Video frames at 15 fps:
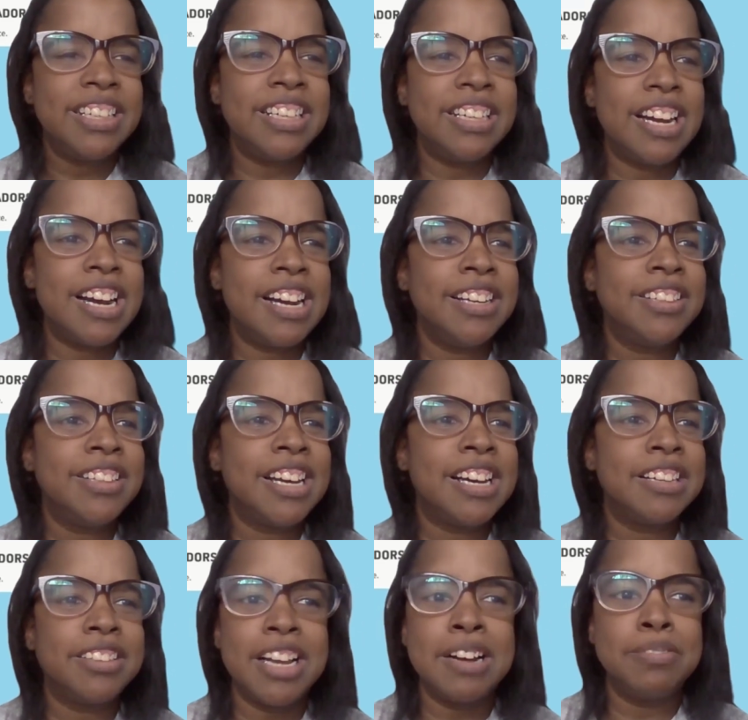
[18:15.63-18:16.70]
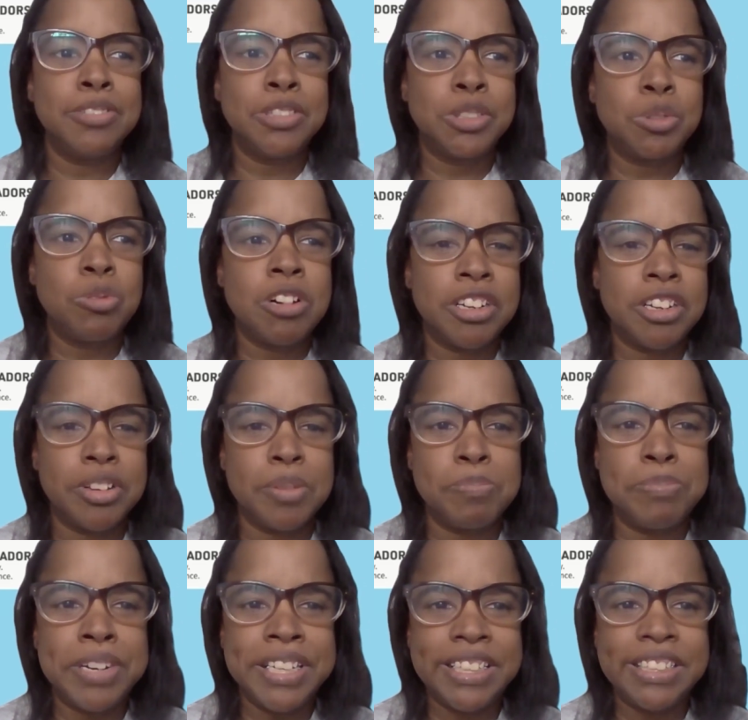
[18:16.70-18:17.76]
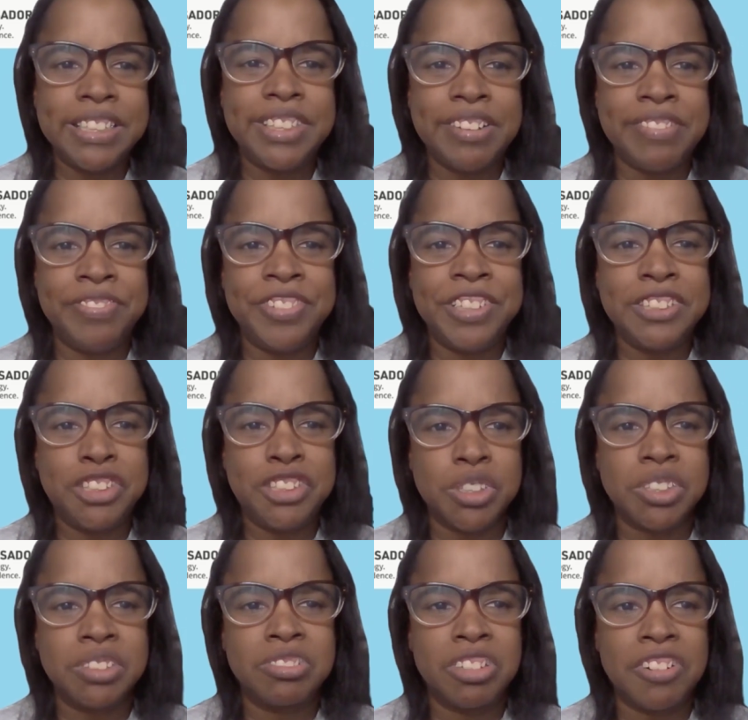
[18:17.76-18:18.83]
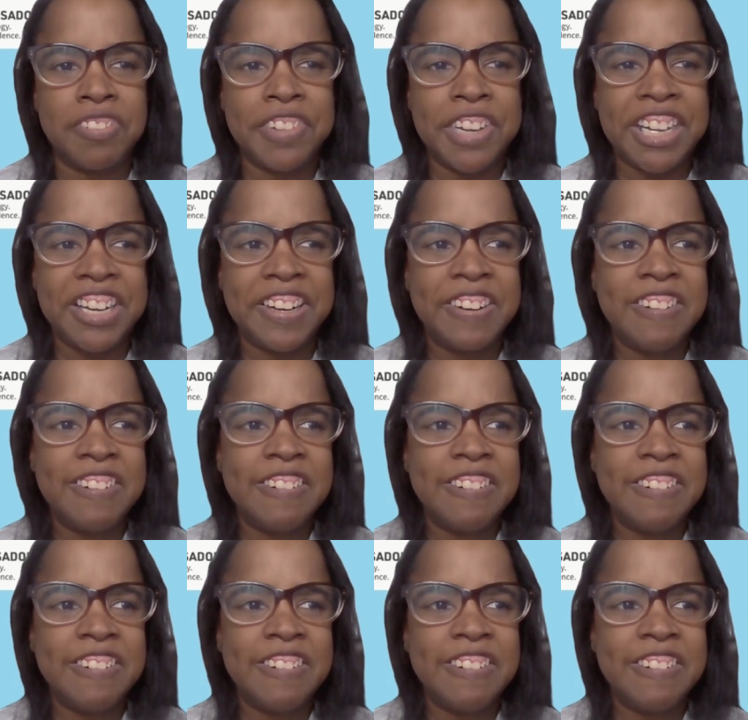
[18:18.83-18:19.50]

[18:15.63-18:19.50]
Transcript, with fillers: And I thought that was one of the biggest adventures for me.